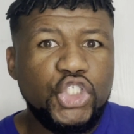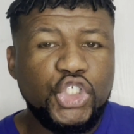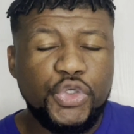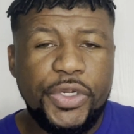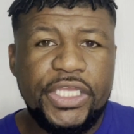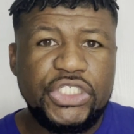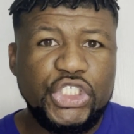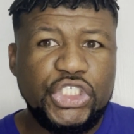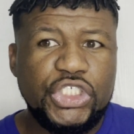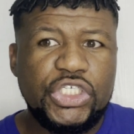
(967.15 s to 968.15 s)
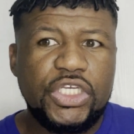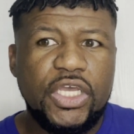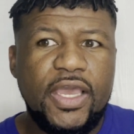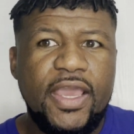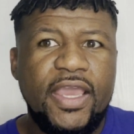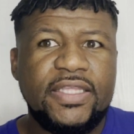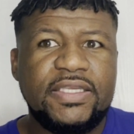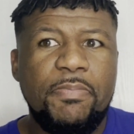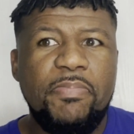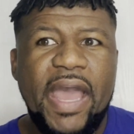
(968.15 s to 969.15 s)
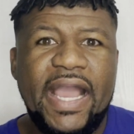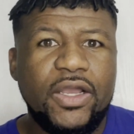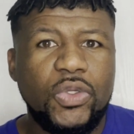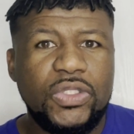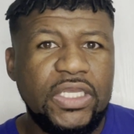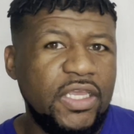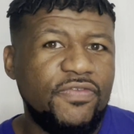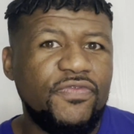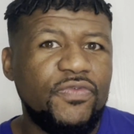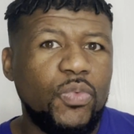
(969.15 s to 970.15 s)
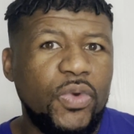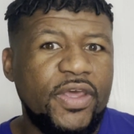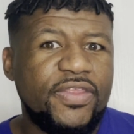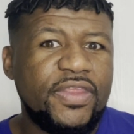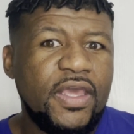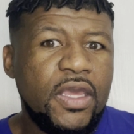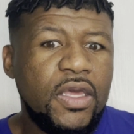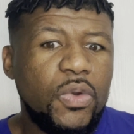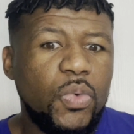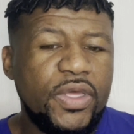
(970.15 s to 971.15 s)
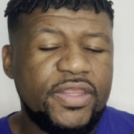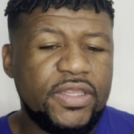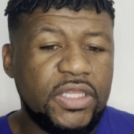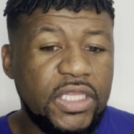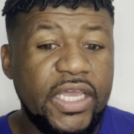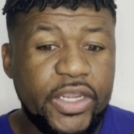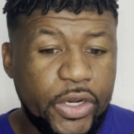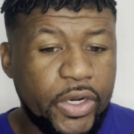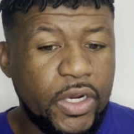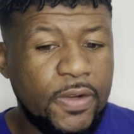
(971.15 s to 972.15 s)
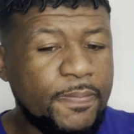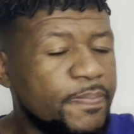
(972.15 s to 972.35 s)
drenched a tobacco leaf with liquor